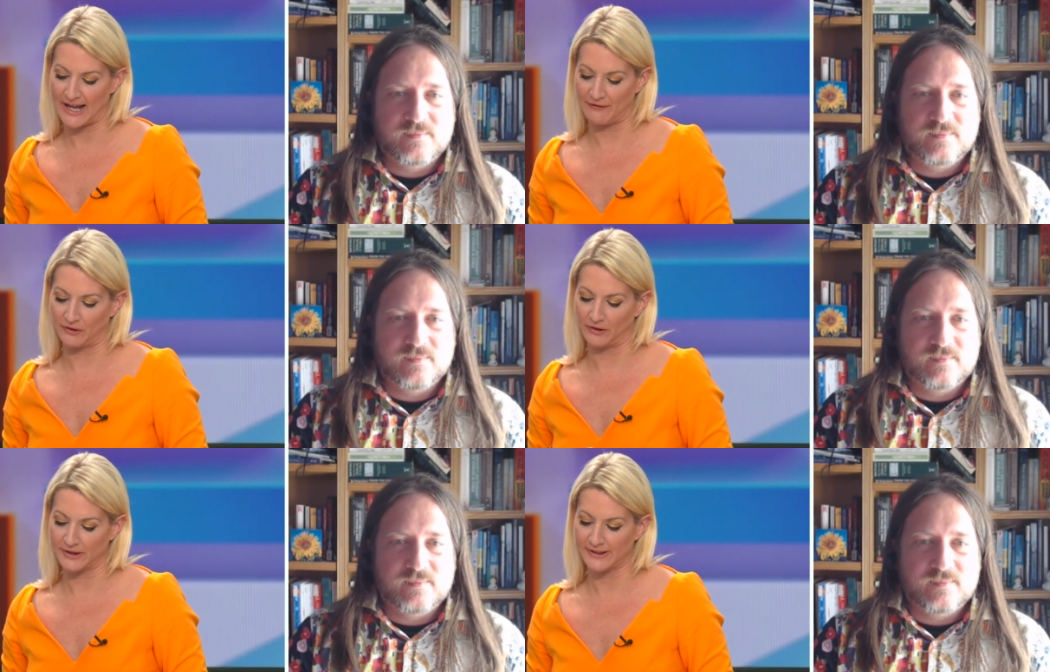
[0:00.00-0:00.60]

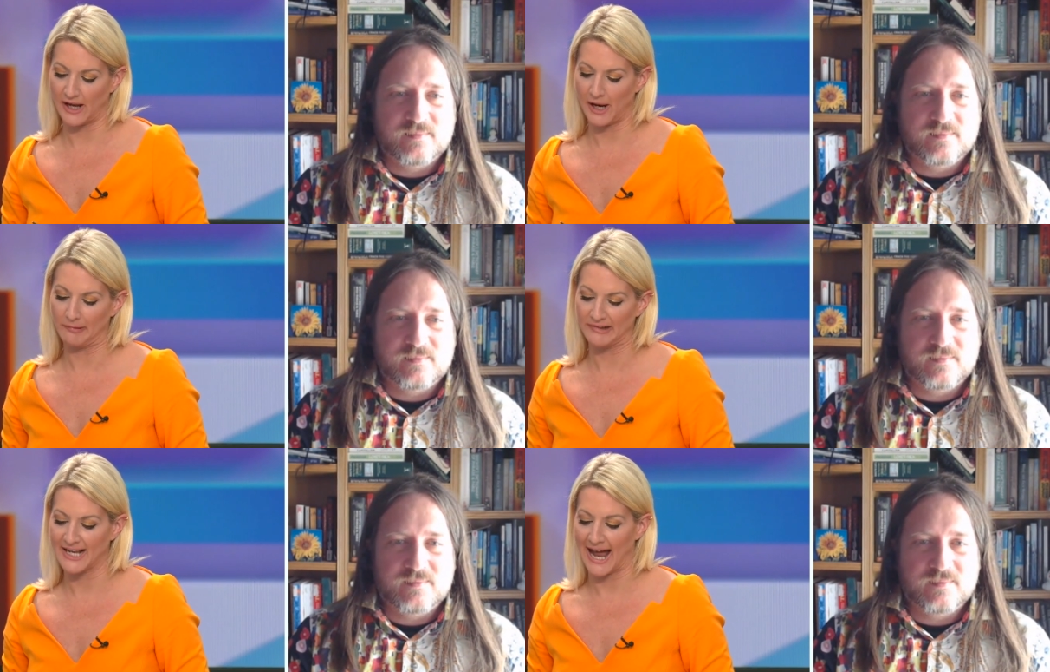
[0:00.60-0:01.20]
Speaker 1: level cyber
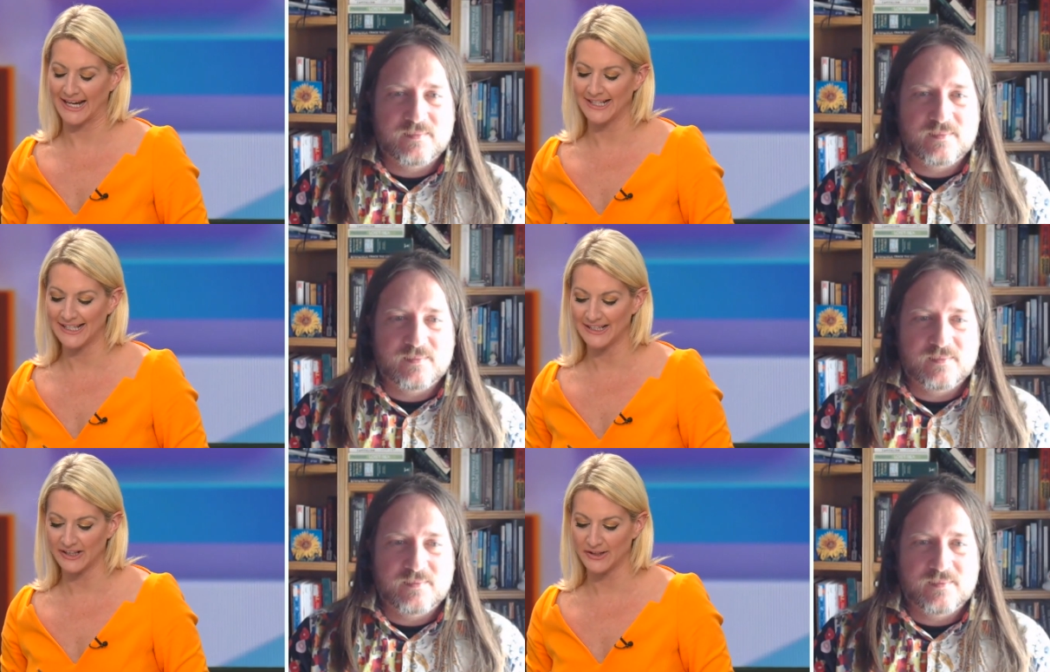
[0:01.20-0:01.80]
attack, is
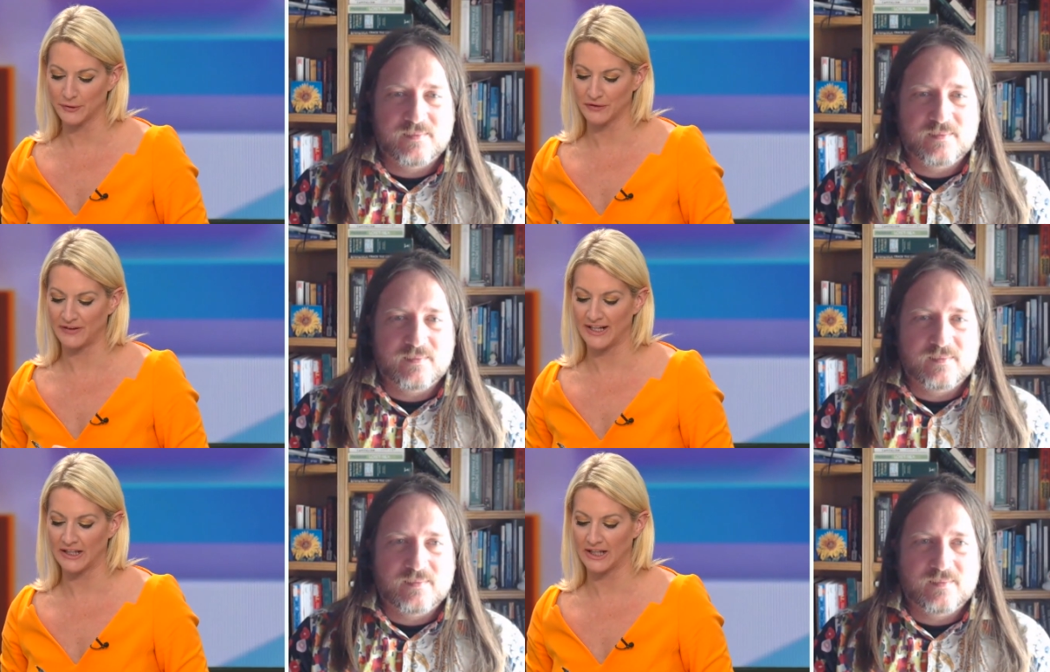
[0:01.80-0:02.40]
this the sort of
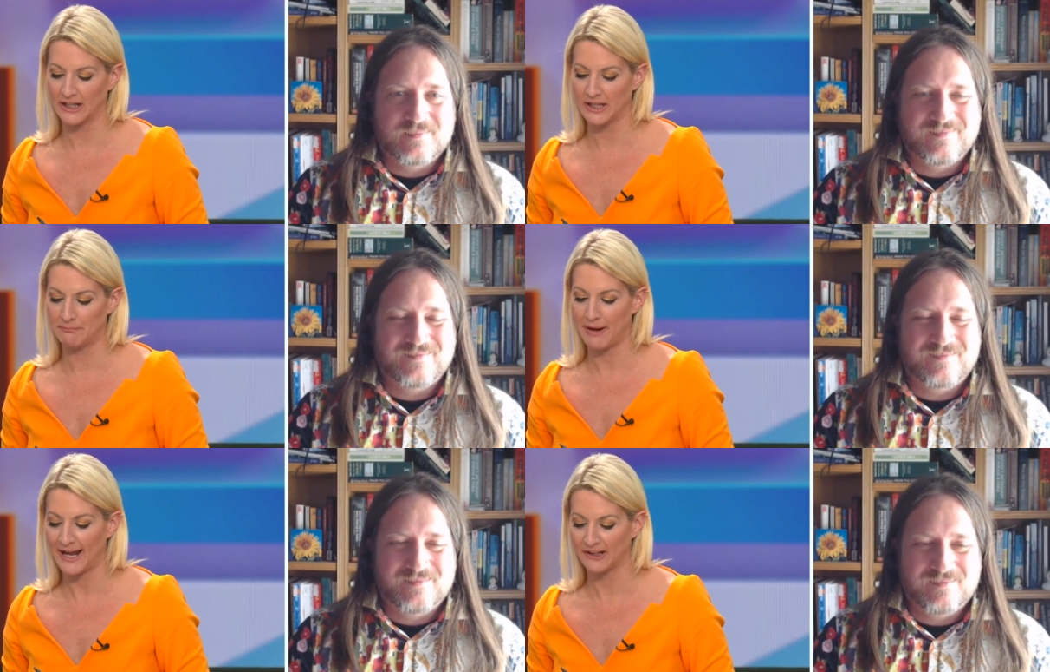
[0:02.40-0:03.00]
thing that could
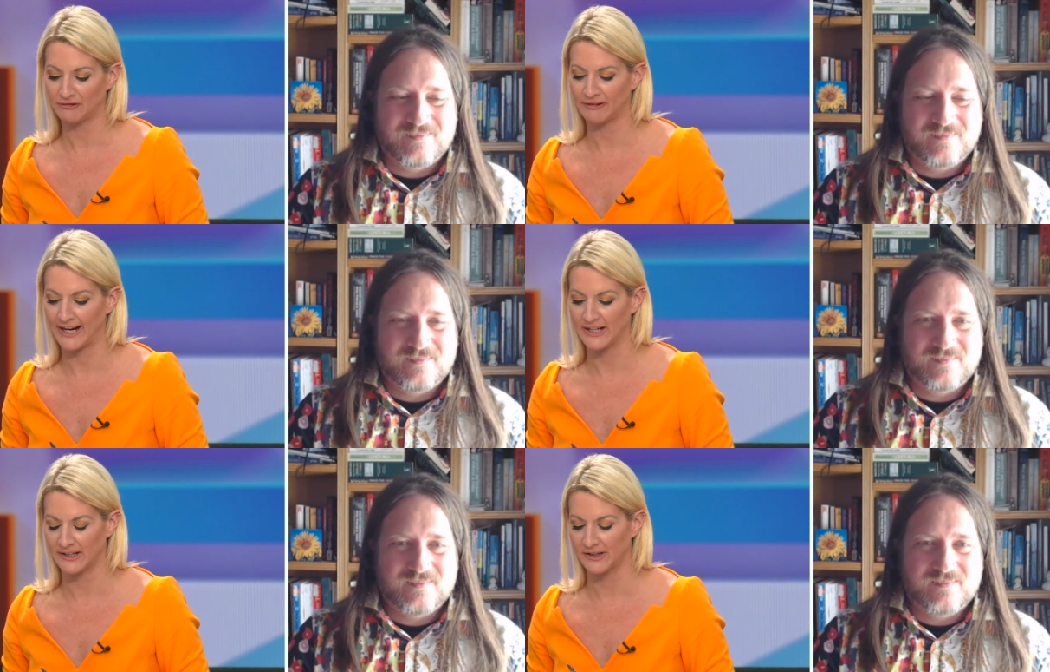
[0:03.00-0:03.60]

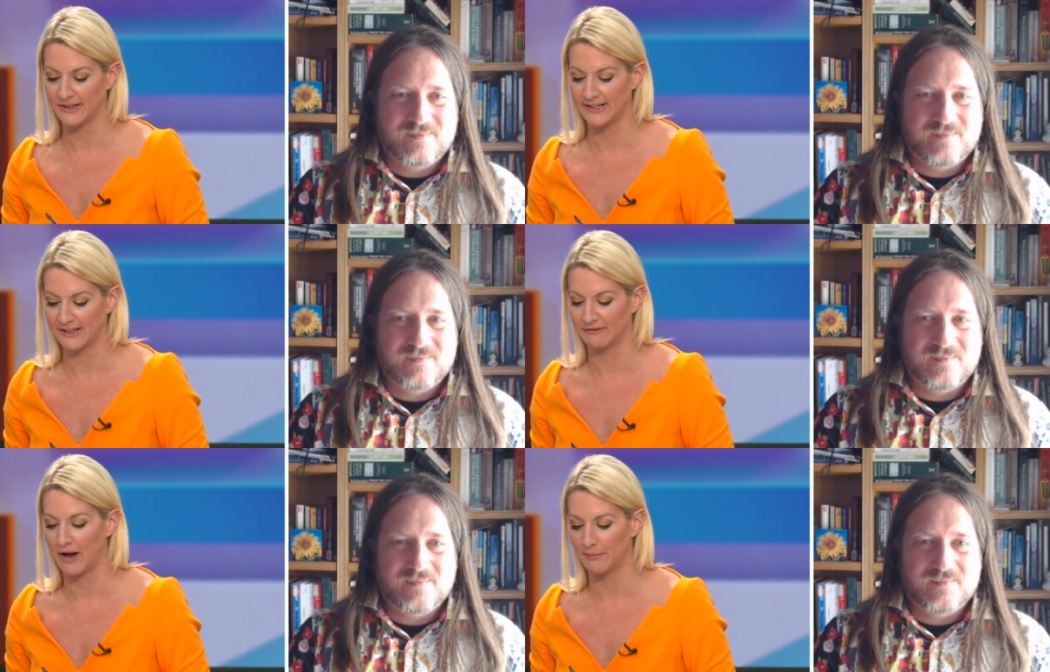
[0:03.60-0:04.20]
penetrate and
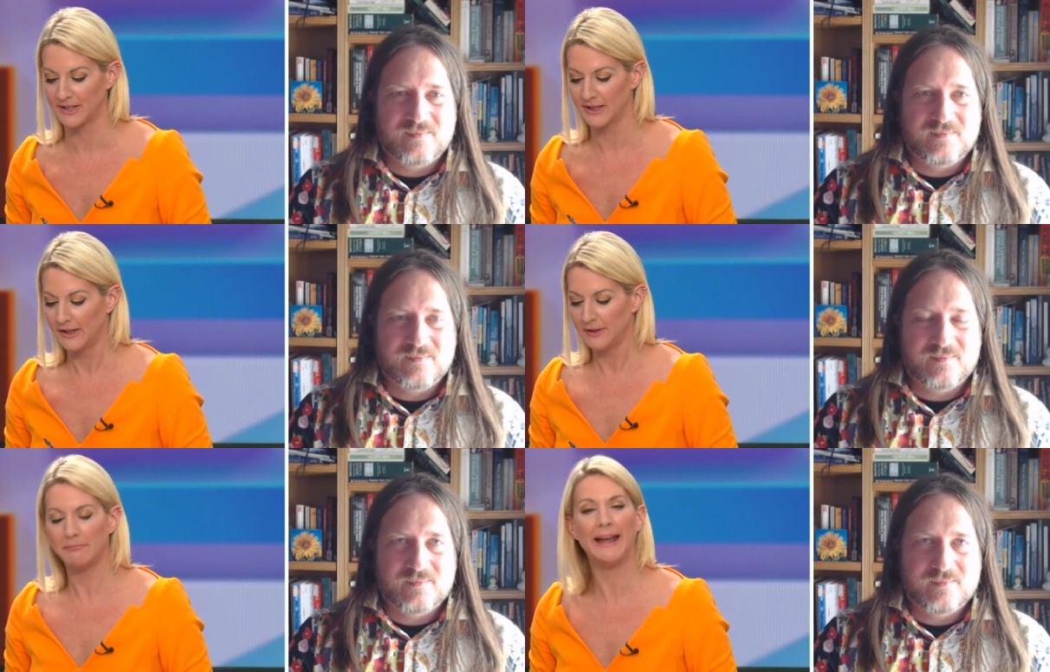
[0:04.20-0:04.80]
disrupt
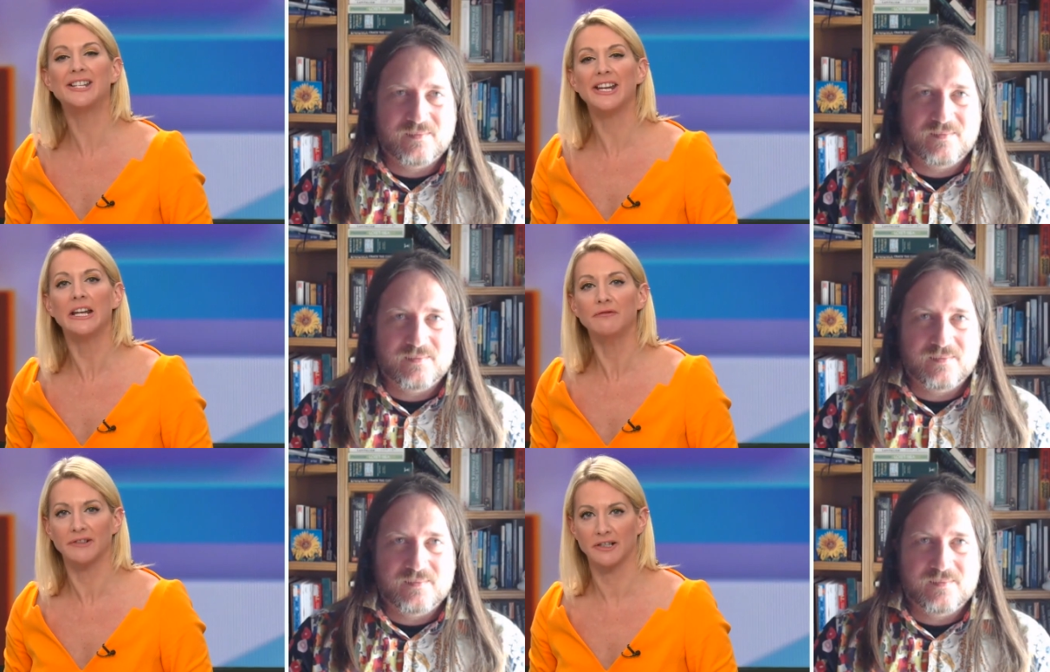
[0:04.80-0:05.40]
major
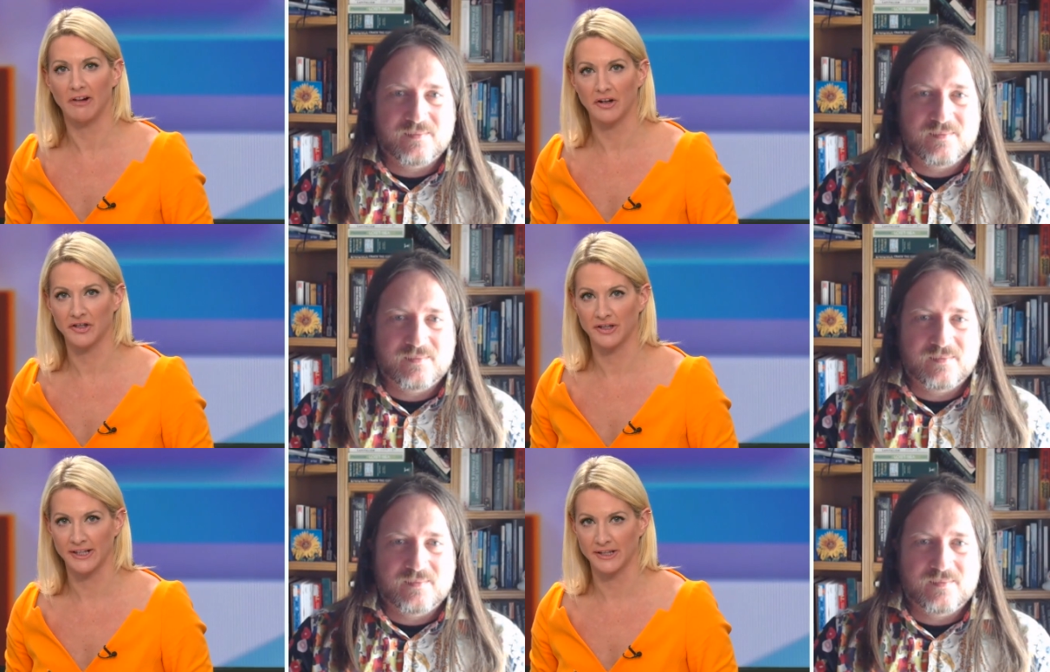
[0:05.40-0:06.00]
infrastructure
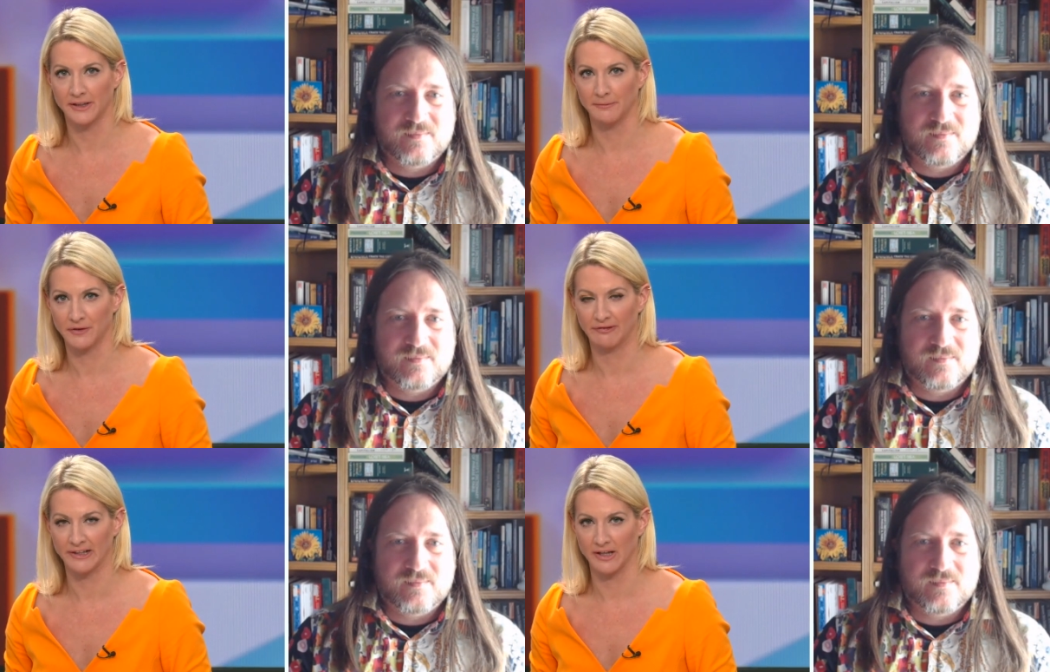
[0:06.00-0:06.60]
systems,
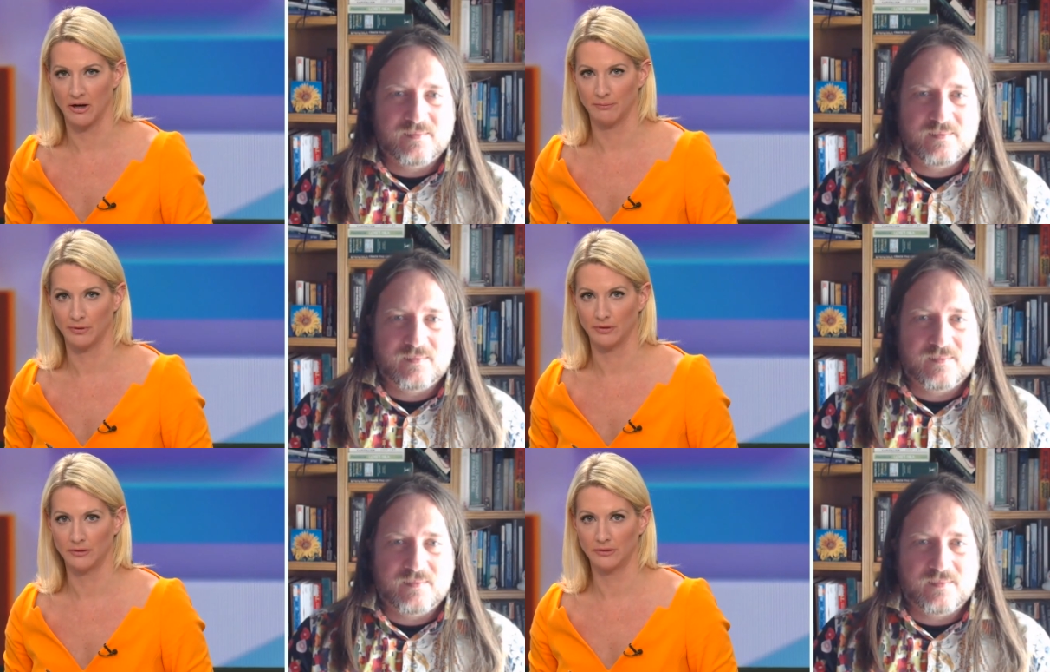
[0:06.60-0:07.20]
for
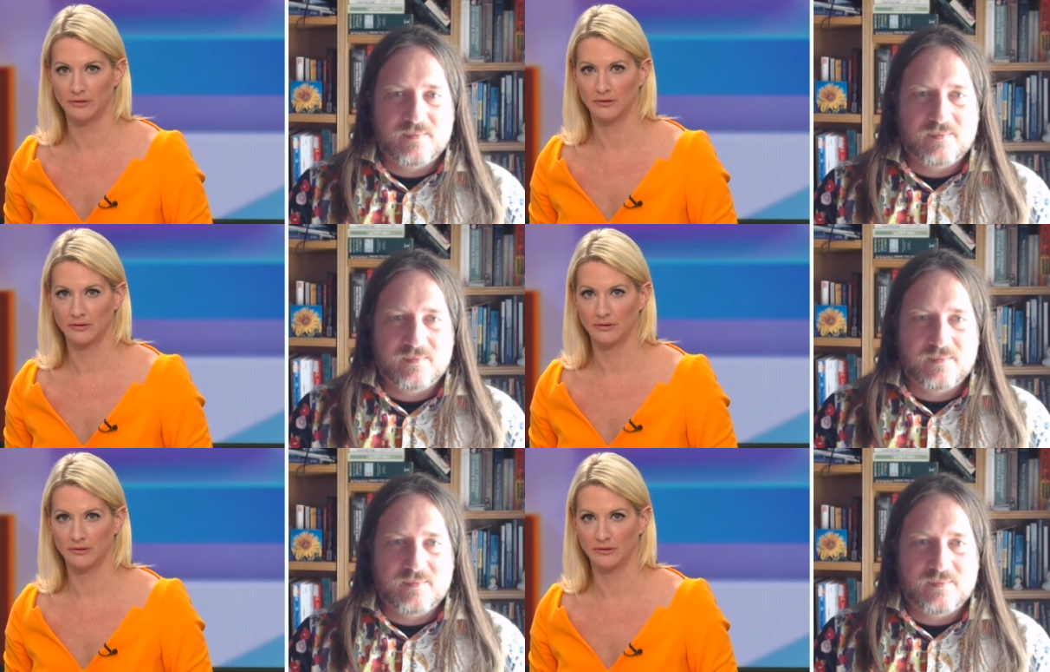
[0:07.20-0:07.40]
example?